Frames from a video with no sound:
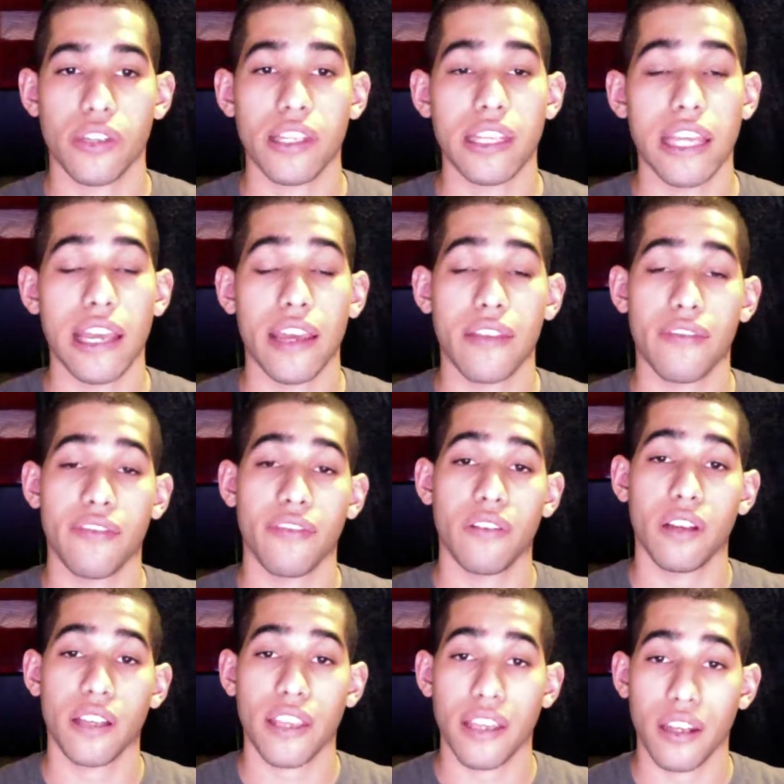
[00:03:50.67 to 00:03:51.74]
he gave a
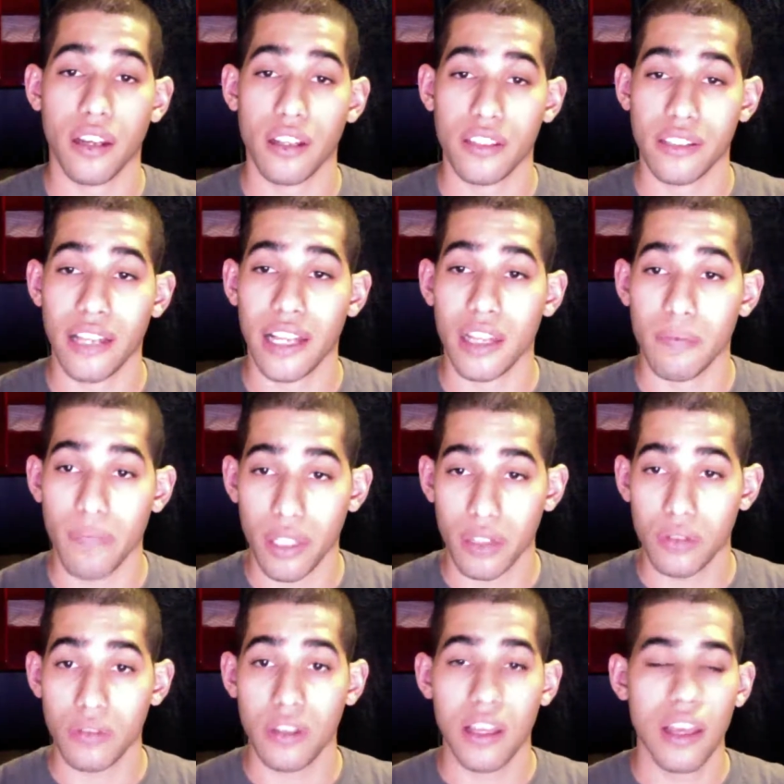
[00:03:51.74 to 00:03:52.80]
kid $100
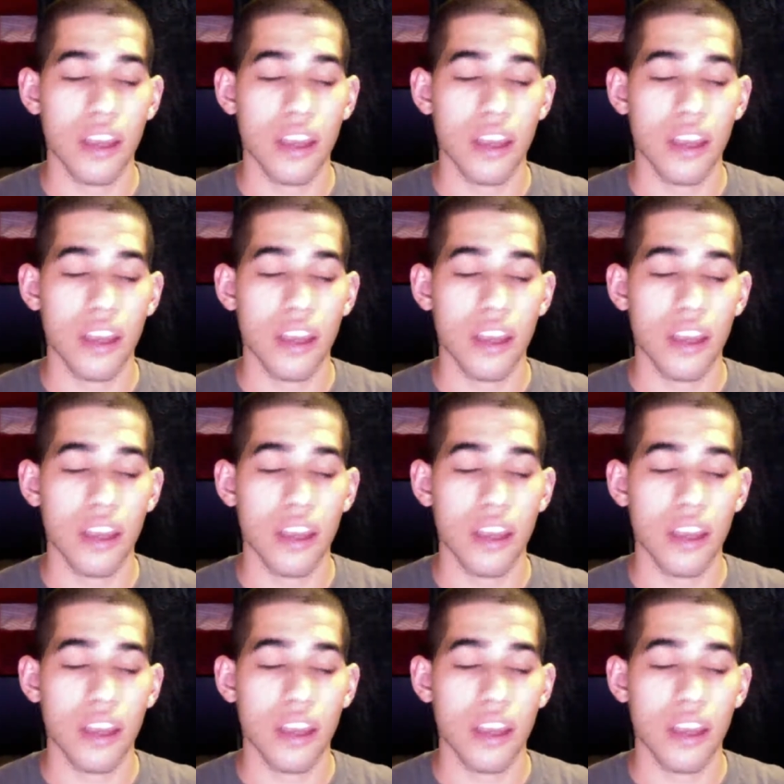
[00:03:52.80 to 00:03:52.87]
bill.